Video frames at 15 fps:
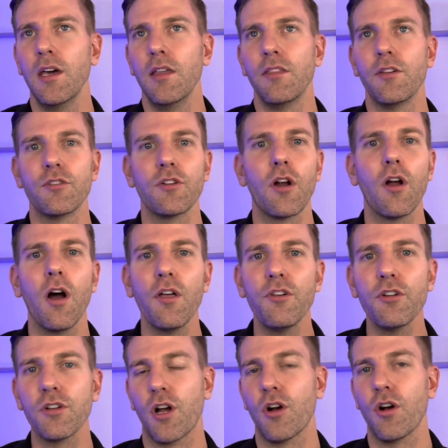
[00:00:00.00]
There are other
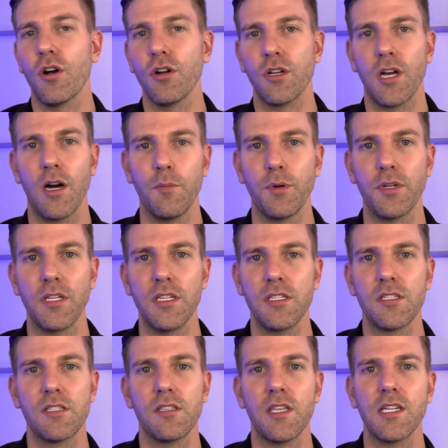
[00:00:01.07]
car
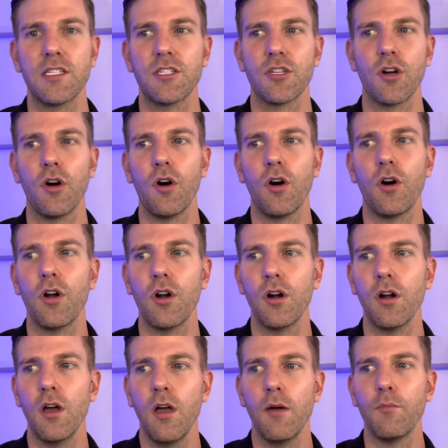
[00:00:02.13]
companies that
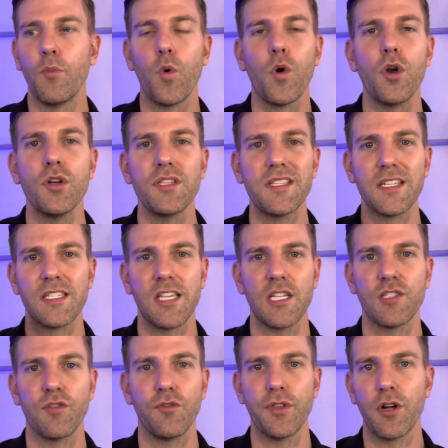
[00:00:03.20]
are more
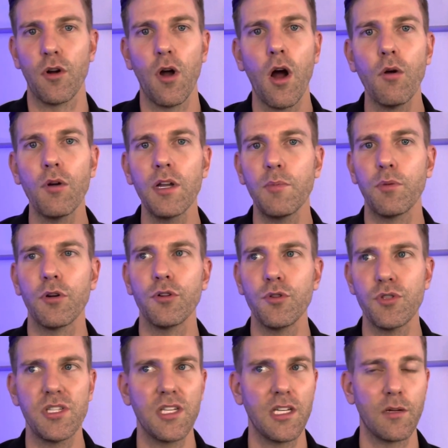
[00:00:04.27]
successful, that are already
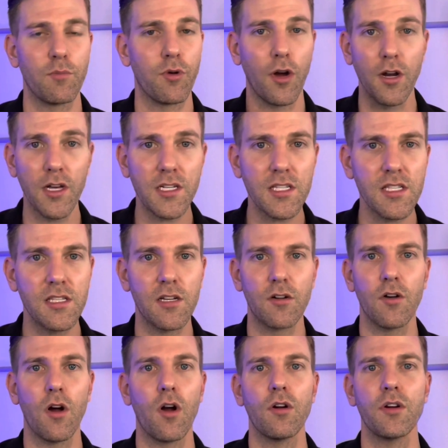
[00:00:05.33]
producing products, that are
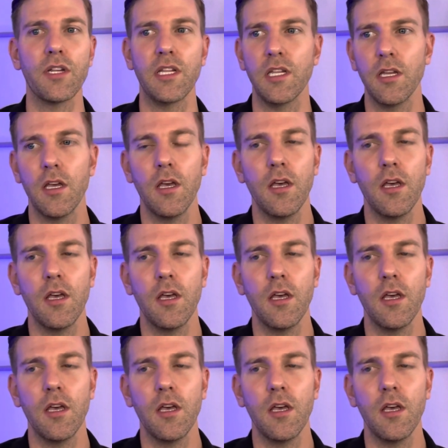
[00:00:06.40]
already